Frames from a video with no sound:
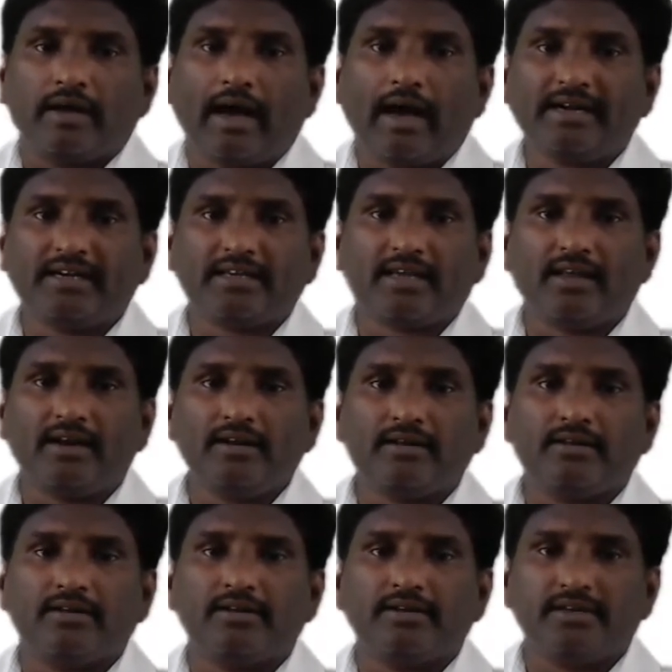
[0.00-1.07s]

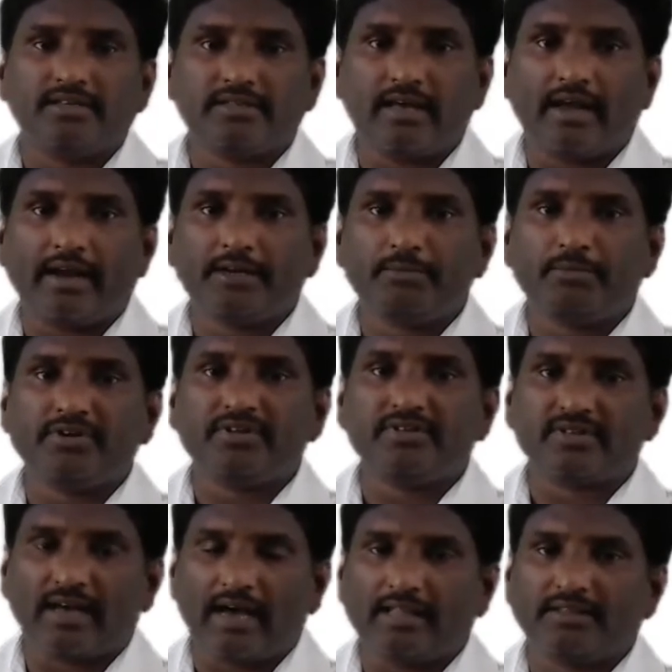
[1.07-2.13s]
article is the attribute
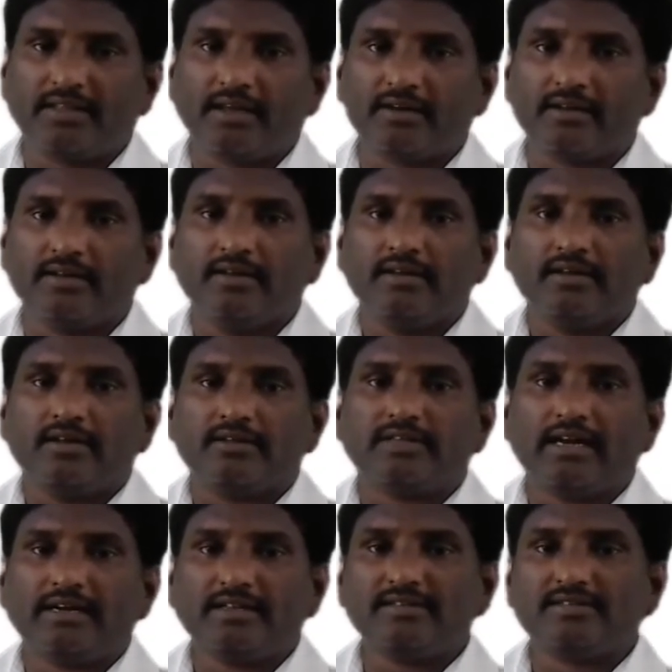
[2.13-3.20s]
is other
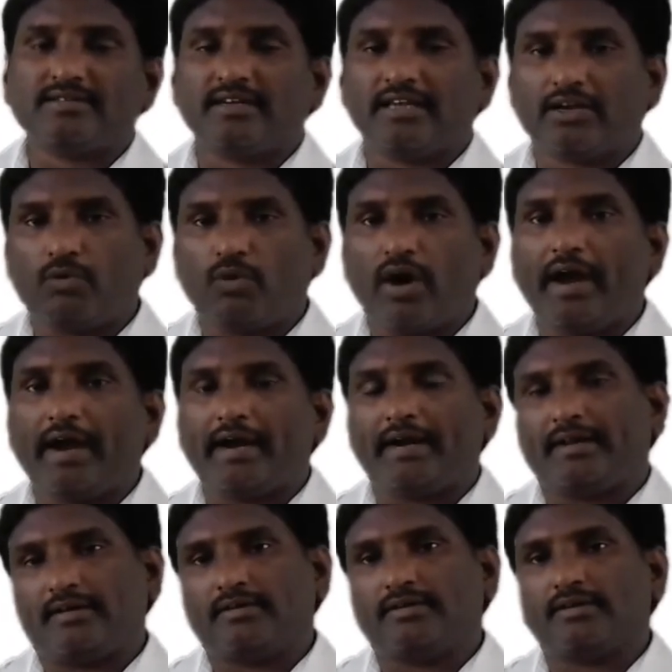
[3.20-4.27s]
that is
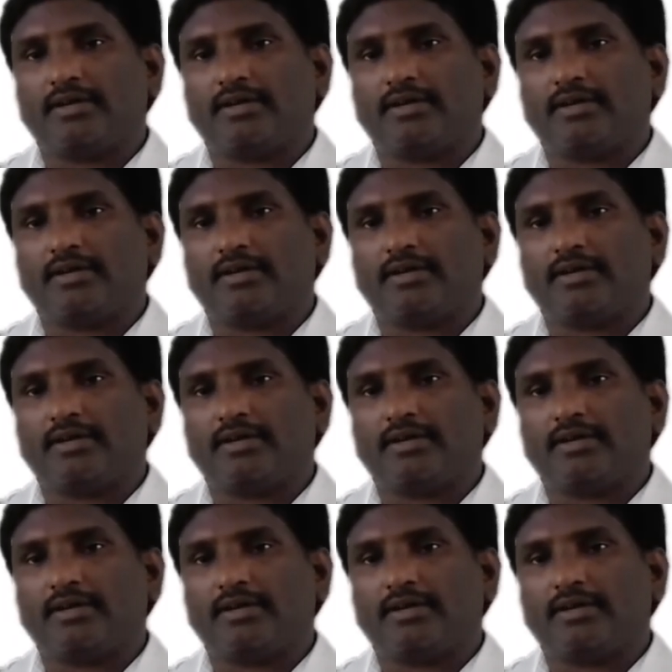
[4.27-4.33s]
required.